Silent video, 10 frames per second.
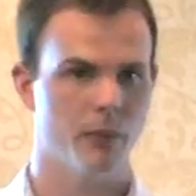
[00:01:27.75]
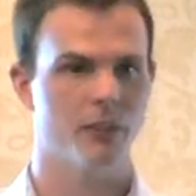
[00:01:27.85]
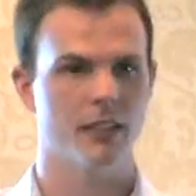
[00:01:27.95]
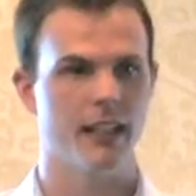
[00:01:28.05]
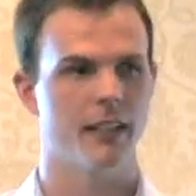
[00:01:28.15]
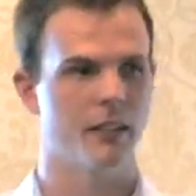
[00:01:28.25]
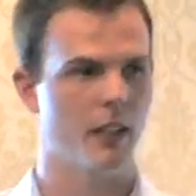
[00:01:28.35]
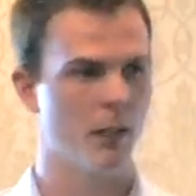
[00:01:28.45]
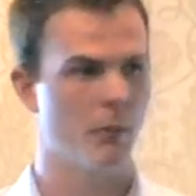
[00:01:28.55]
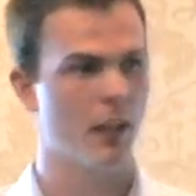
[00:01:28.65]
they would scan the
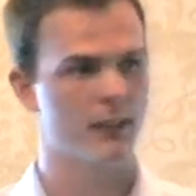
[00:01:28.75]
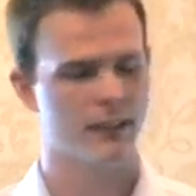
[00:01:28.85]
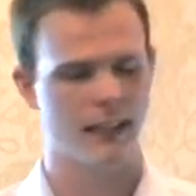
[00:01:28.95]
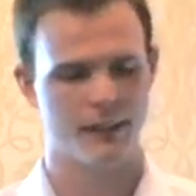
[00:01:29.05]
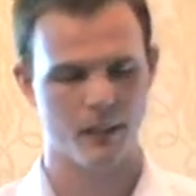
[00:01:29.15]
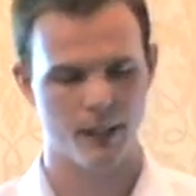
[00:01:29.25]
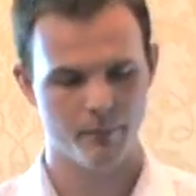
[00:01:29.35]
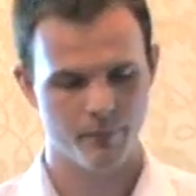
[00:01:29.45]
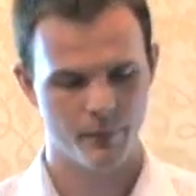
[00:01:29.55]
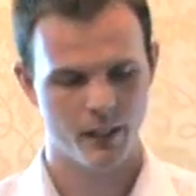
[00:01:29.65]
entire box at that time.